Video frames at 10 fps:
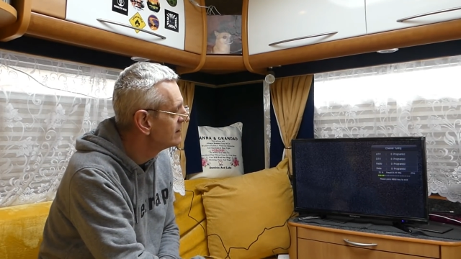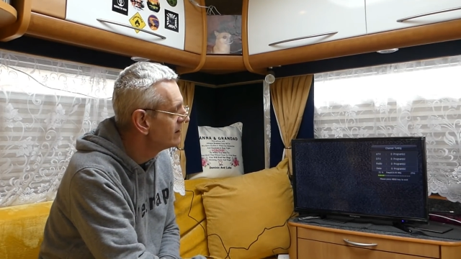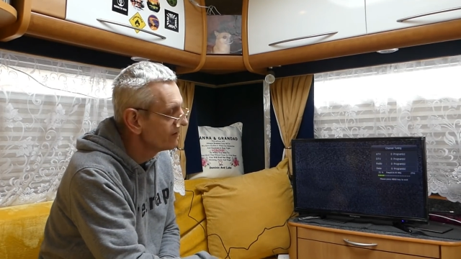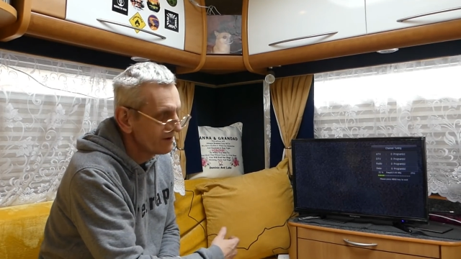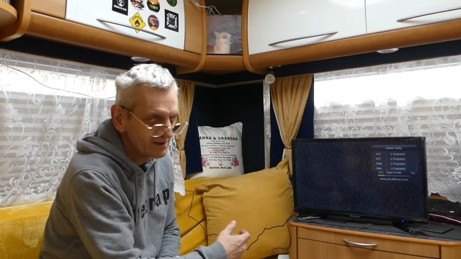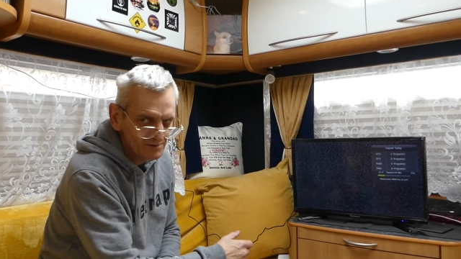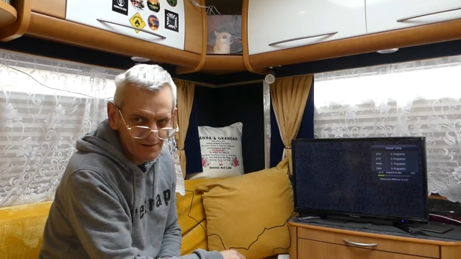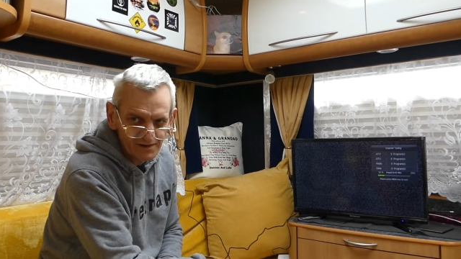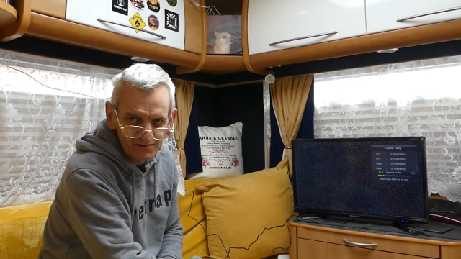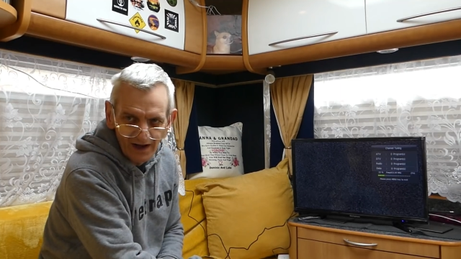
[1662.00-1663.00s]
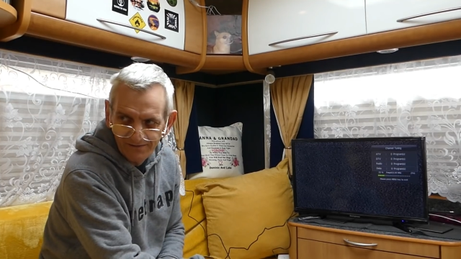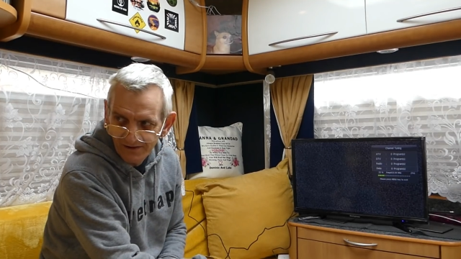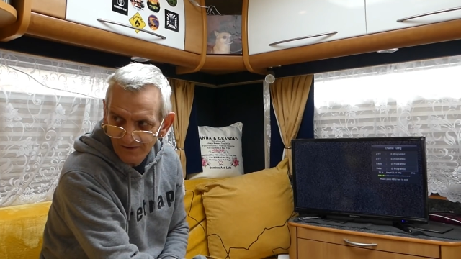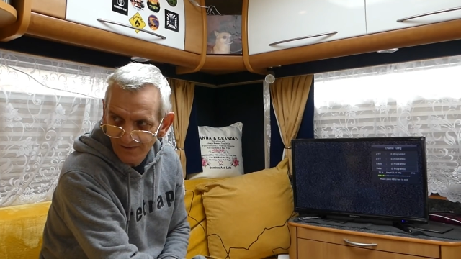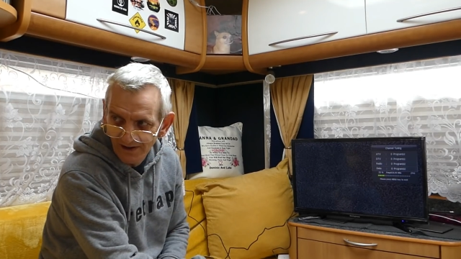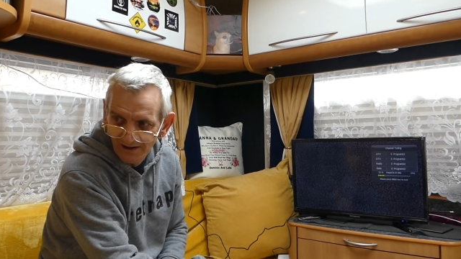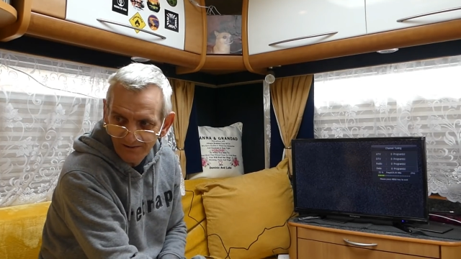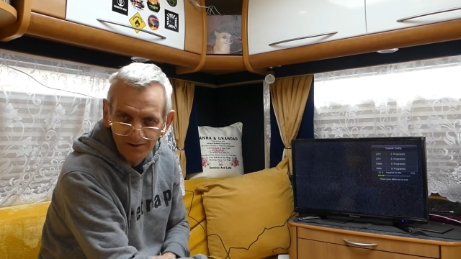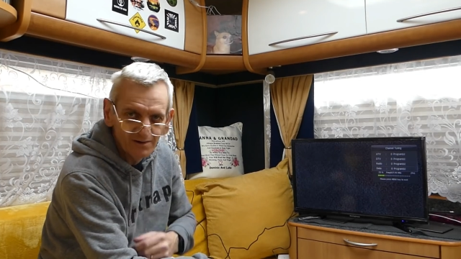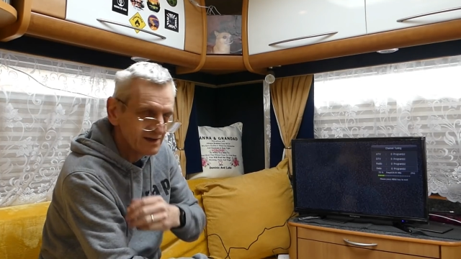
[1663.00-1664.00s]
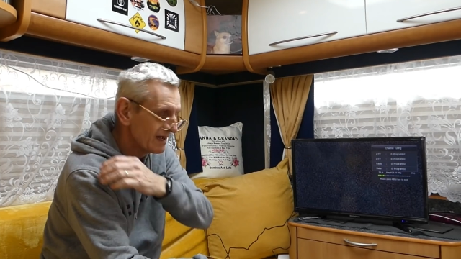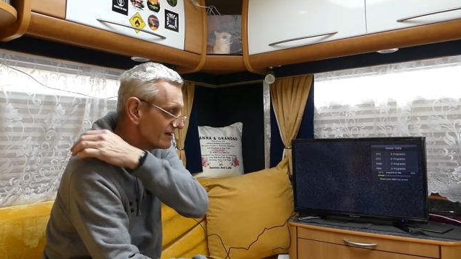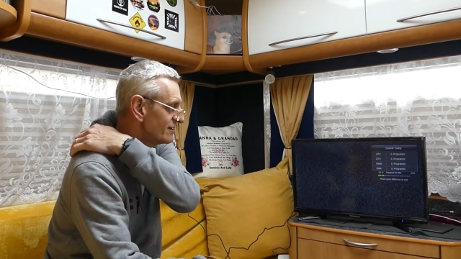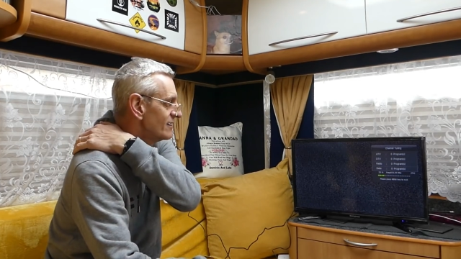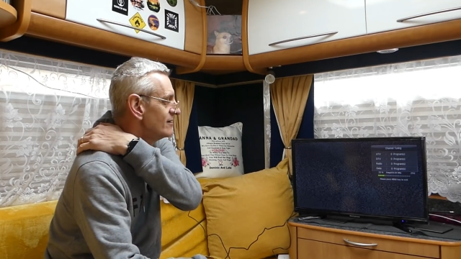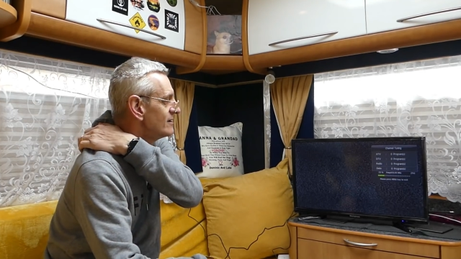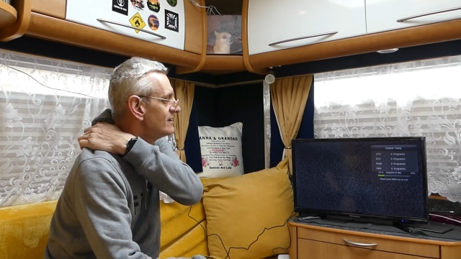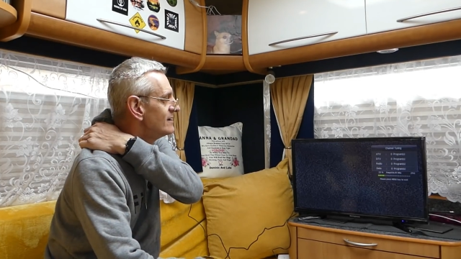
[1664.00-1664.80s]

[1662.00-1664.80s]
Otherwise, we'll have to drive to somewhere else, won't we, and get a signal.